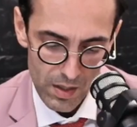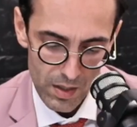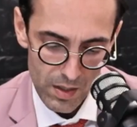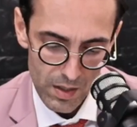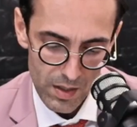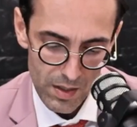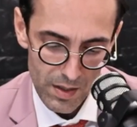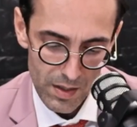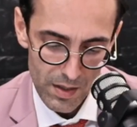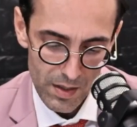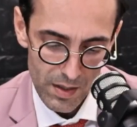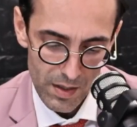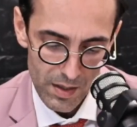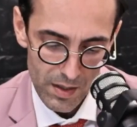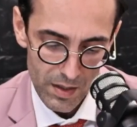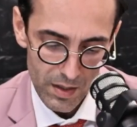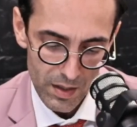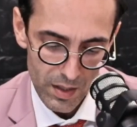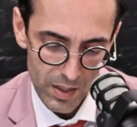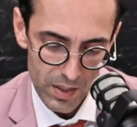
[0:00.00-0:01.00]

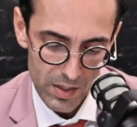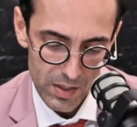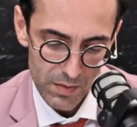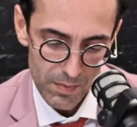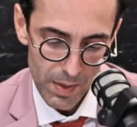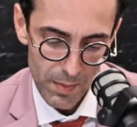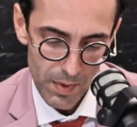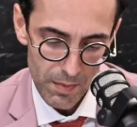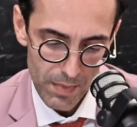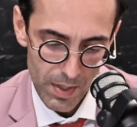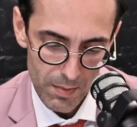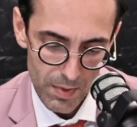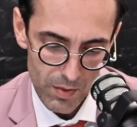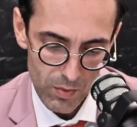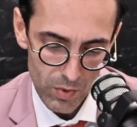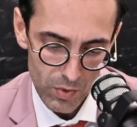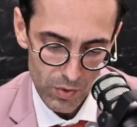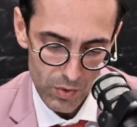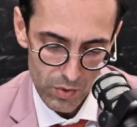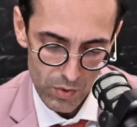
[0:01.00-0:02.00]
Maybe
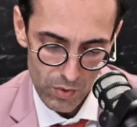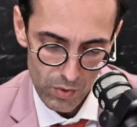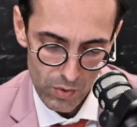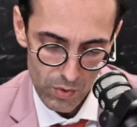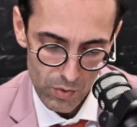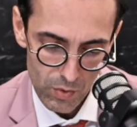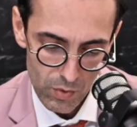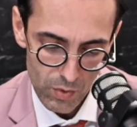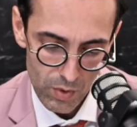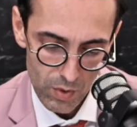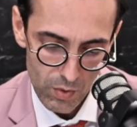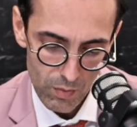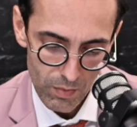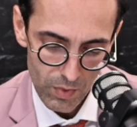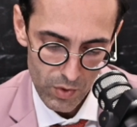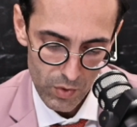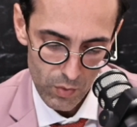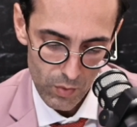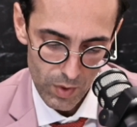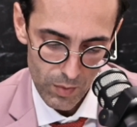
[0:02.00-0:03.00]
we'll do
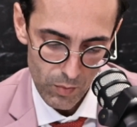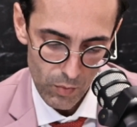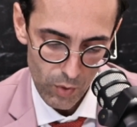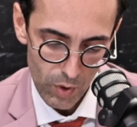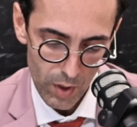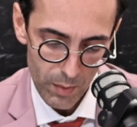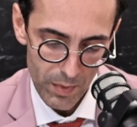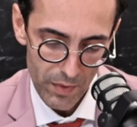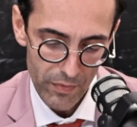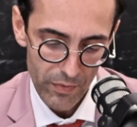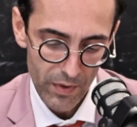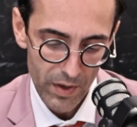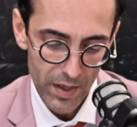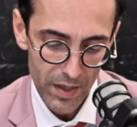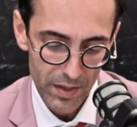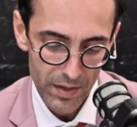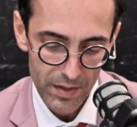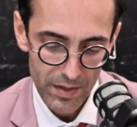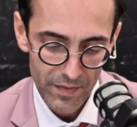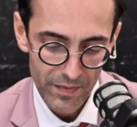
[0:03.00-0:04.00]
one more. Let me
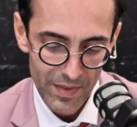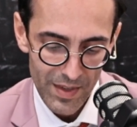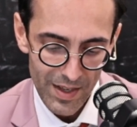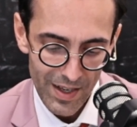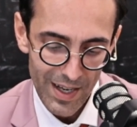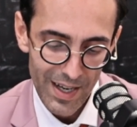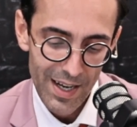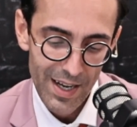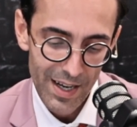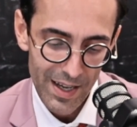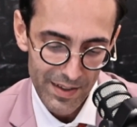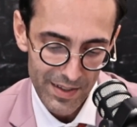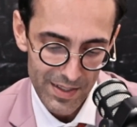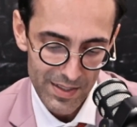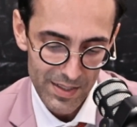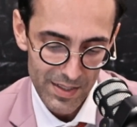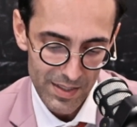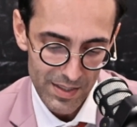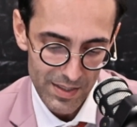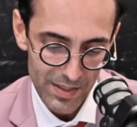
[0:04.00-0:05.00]
find.
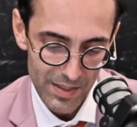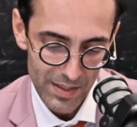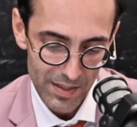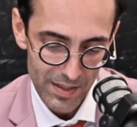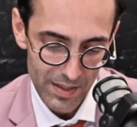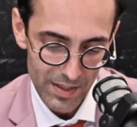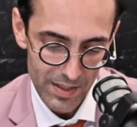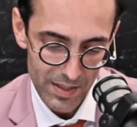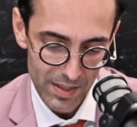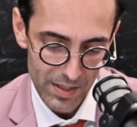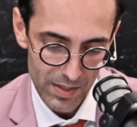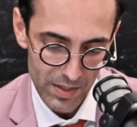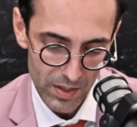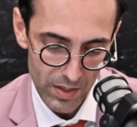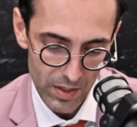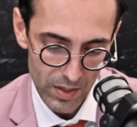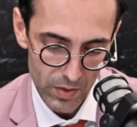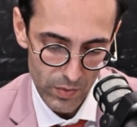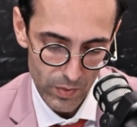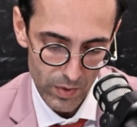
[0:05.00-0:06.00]
This is a
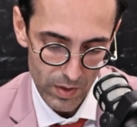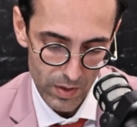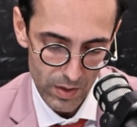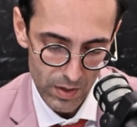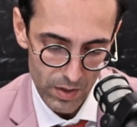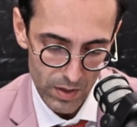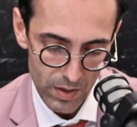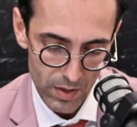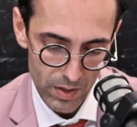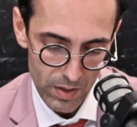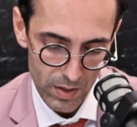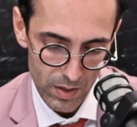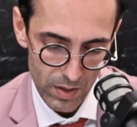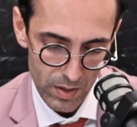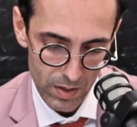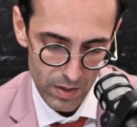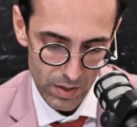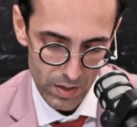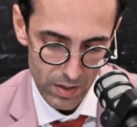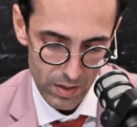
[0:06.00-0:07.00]
good one.
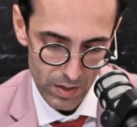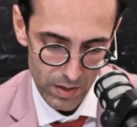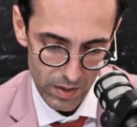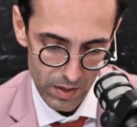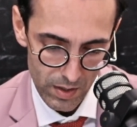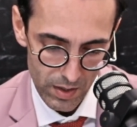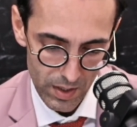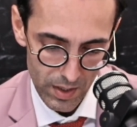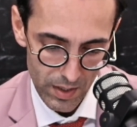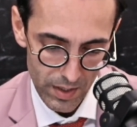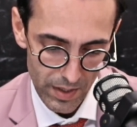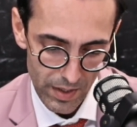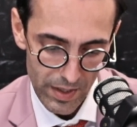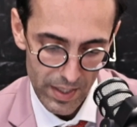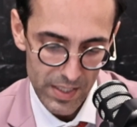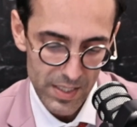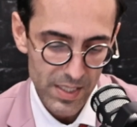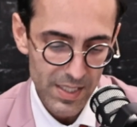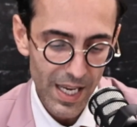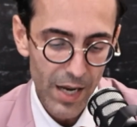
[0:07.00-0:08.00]
I think
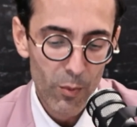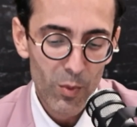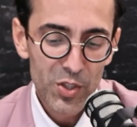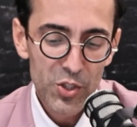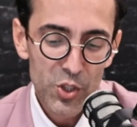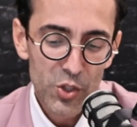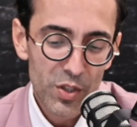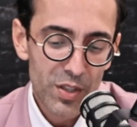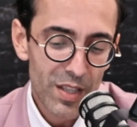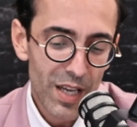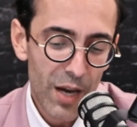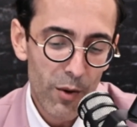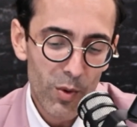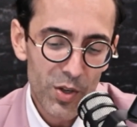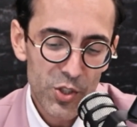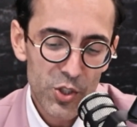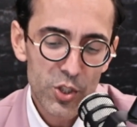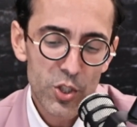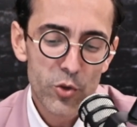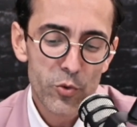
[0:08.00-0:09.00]
this is. I want you
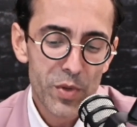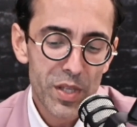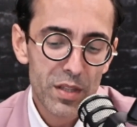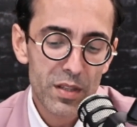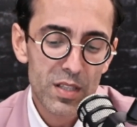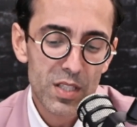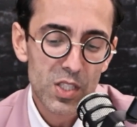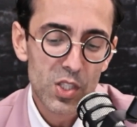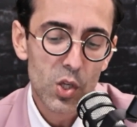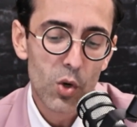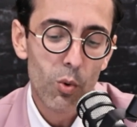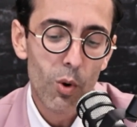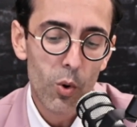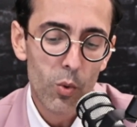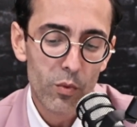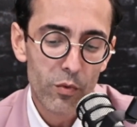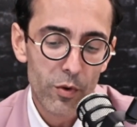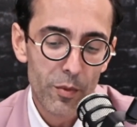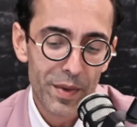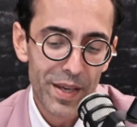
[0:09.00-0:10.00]
to read this
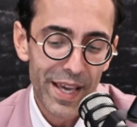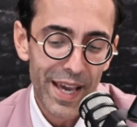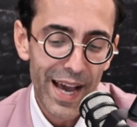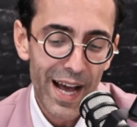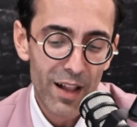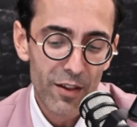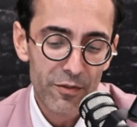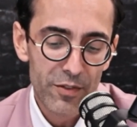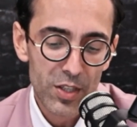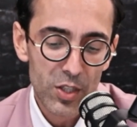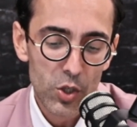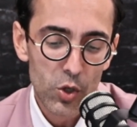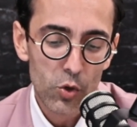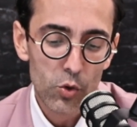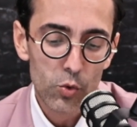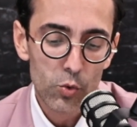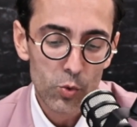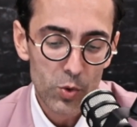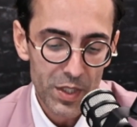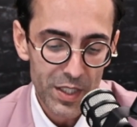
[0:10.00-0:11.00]
quote from Calvin
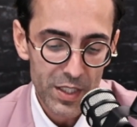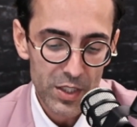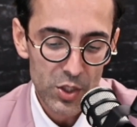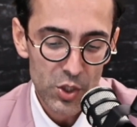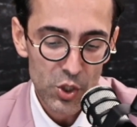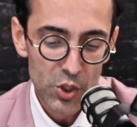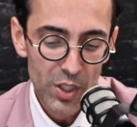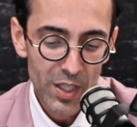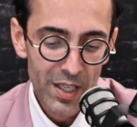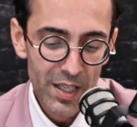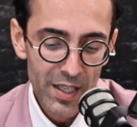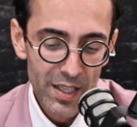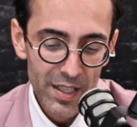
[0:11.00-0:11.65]
Coolidge.